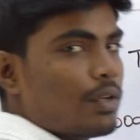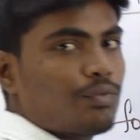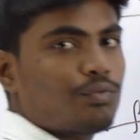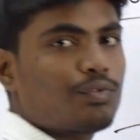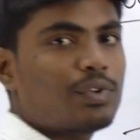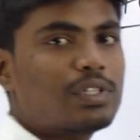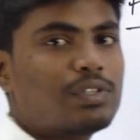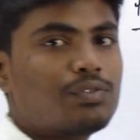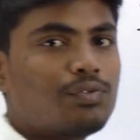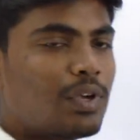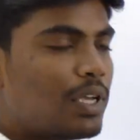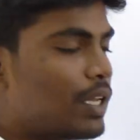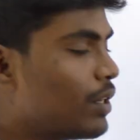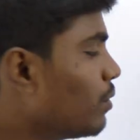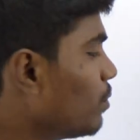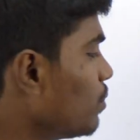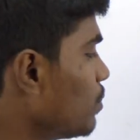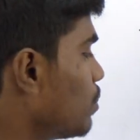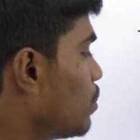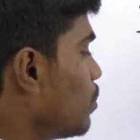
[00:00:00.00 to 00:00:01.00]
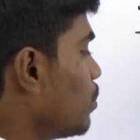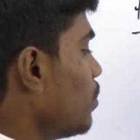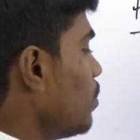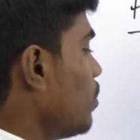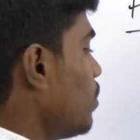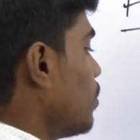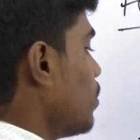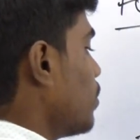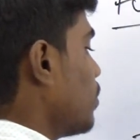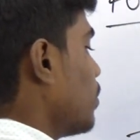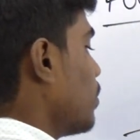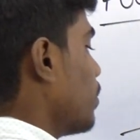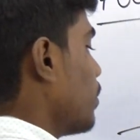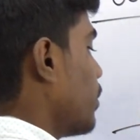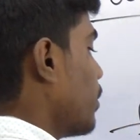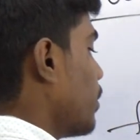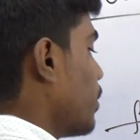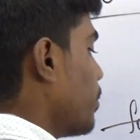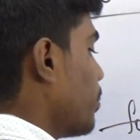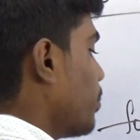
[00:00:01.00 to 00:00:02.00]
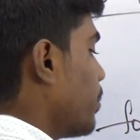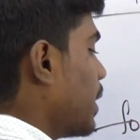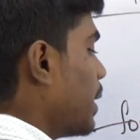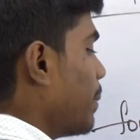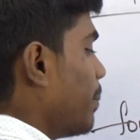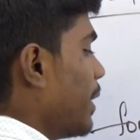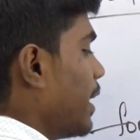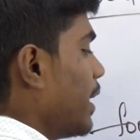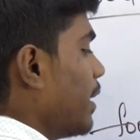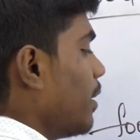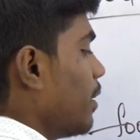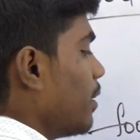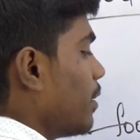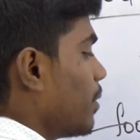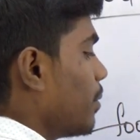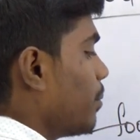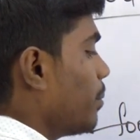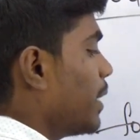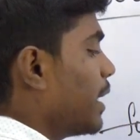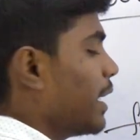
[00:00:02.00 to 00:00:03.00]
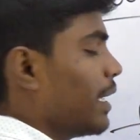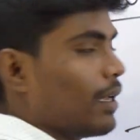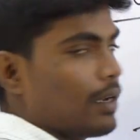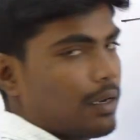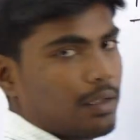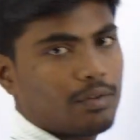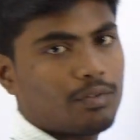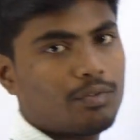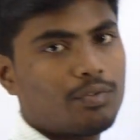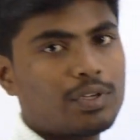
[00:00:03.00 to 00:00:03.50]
which we use to prepare biryani.